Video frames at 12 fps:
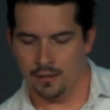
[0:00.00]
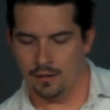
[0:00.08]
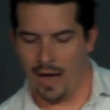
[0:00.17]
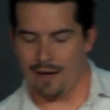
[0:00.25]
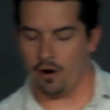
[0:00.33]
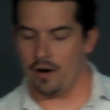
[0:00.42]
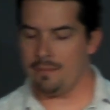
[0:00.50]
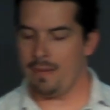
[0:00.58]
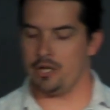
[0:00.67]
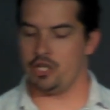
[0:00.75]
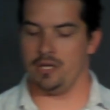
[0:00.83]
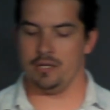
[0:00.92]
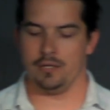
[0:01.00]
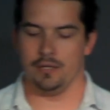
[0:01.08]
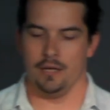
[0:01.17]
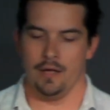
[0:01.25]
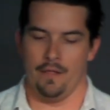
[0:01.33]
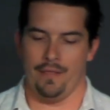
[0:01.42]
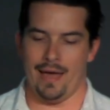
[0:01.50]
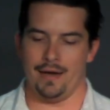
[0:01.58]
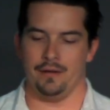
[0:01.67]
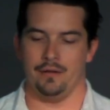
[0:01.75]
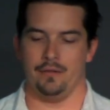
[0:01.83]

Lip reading: I've already mentioned that